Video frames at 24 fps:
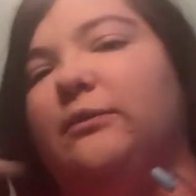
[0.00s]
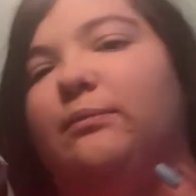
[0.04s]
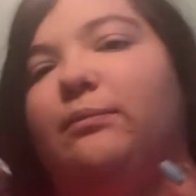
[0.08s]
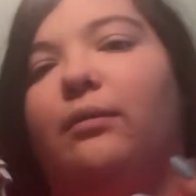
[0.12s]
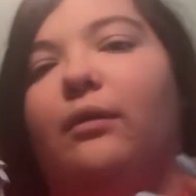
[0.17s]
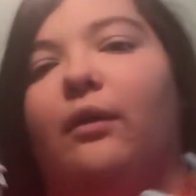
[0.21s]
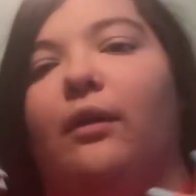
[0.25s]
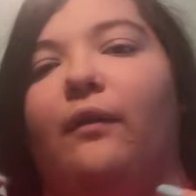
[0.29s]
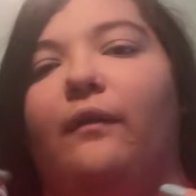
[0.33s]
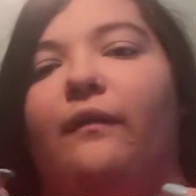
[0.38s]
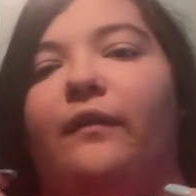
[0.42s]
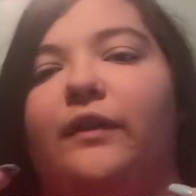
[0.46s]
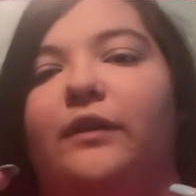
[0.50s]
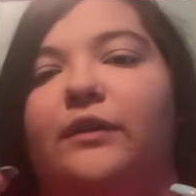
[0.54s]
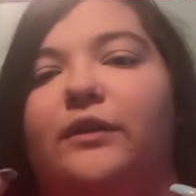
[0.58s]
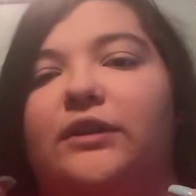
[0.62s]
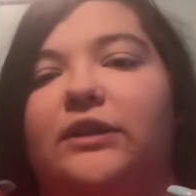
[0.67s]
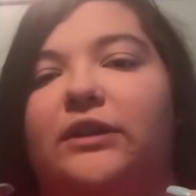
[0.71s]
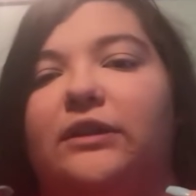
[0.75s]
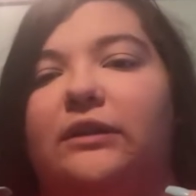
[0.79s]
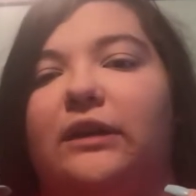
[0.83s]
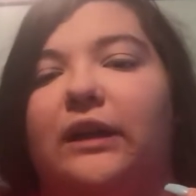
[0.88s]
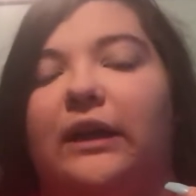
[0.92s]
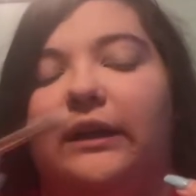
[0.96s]

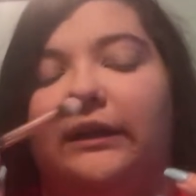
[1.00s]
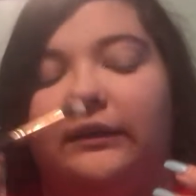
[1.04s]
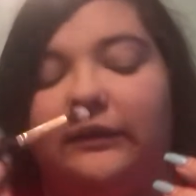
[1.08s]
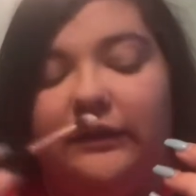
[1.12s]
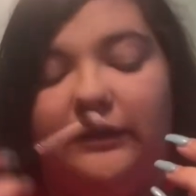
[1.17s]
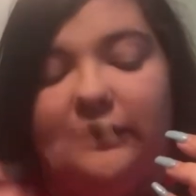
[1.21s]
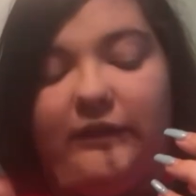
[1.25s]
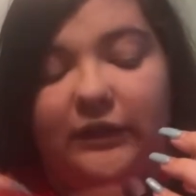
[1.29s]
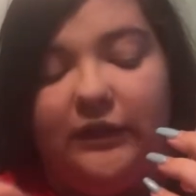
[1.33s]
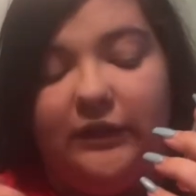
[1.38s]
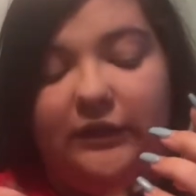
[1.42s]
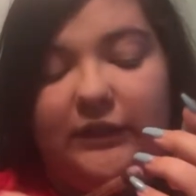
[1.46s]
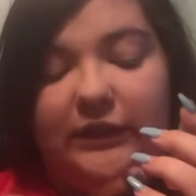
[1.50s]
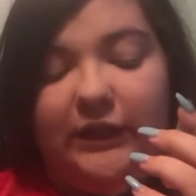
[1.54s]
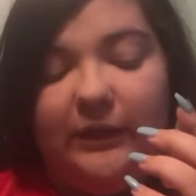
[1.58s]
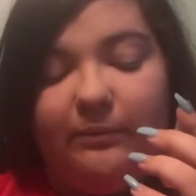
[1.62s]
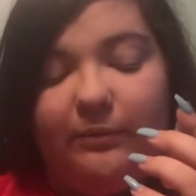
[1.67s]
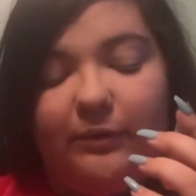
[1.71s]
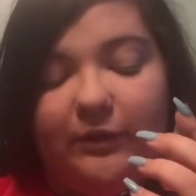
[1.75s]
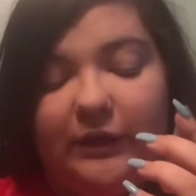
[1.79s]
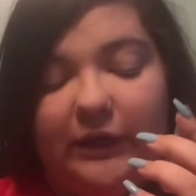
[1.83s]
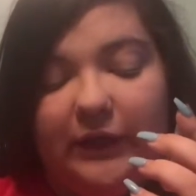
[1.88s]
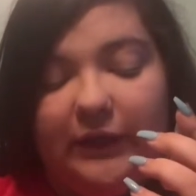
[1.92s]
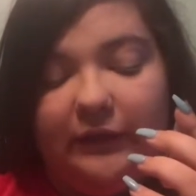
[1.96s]
Profusion a
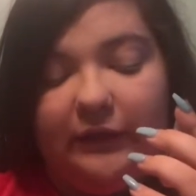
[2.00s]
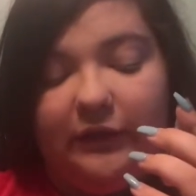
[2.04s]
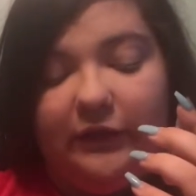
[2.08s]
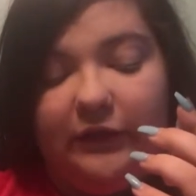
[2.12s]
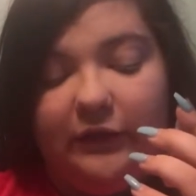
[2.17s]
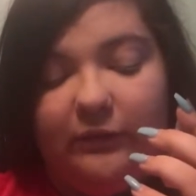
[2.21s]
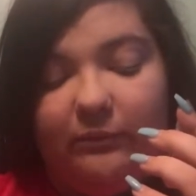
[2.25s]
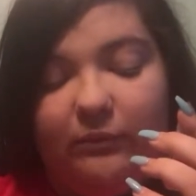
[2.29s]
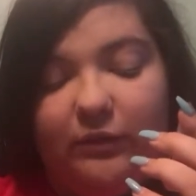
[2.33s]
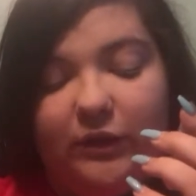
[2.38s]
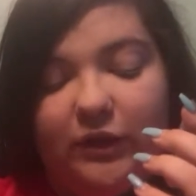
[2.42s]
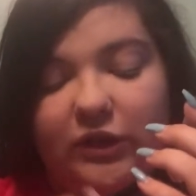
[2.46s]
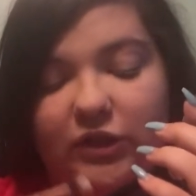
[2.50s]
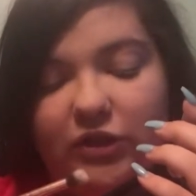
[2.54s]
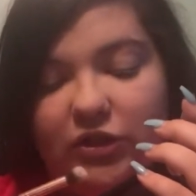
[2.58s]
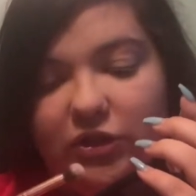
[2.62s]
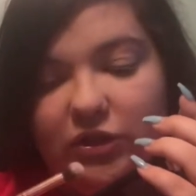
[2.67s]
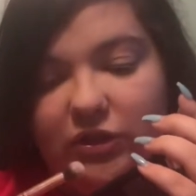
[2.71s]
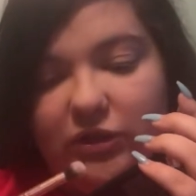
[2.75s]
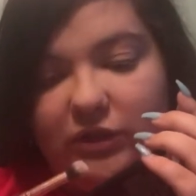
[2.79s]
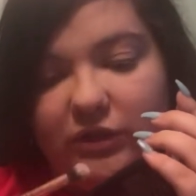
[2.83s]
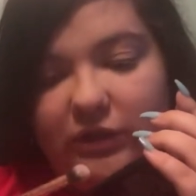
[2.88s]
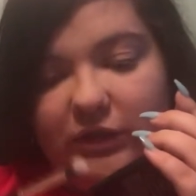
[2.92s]
tapered highlighting brush.